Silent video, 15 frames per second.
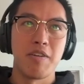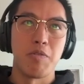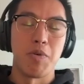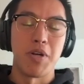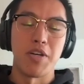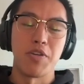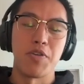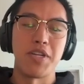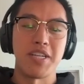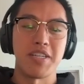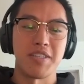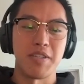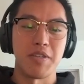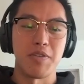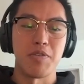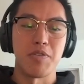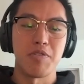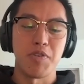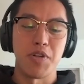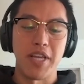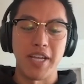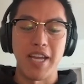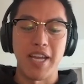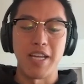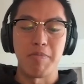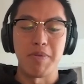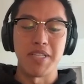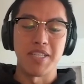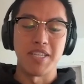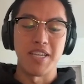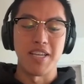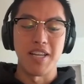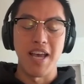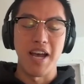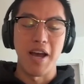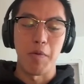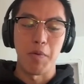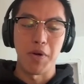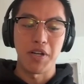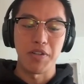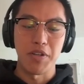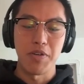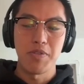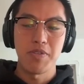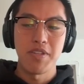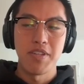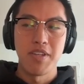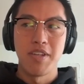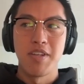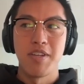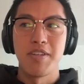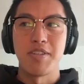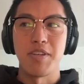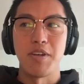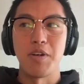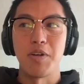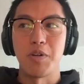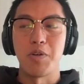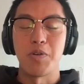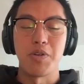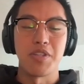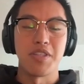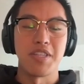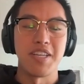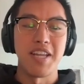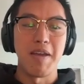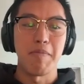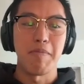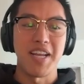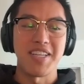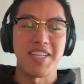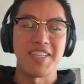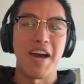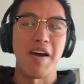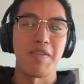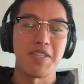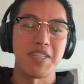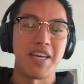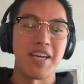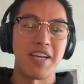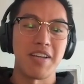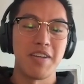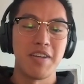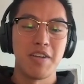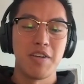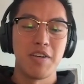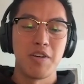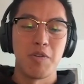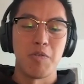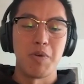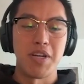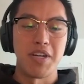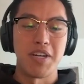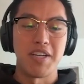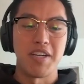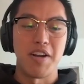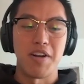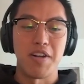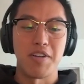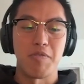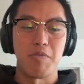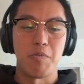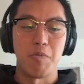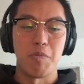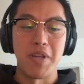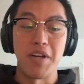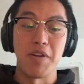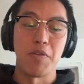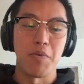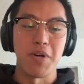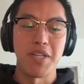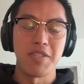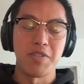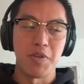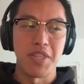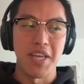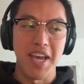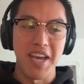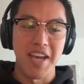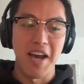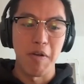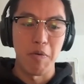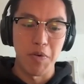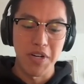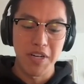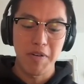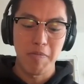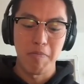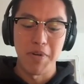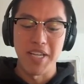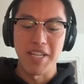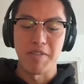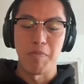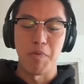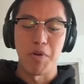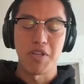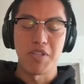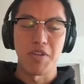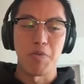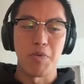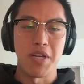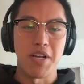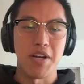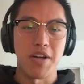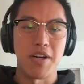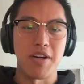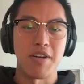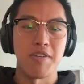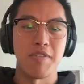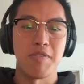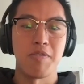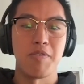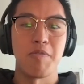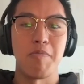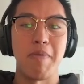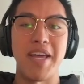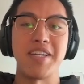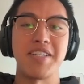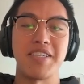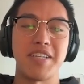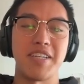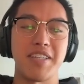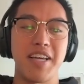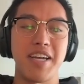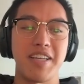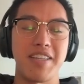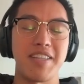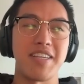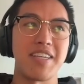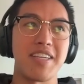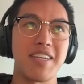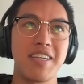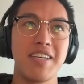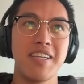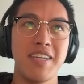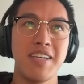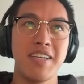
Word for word: where traditionally used for like HPC and AI workloads. So the name kind of sounds like we are, are we are the ones doing the AI work, but it's more so we are managing like the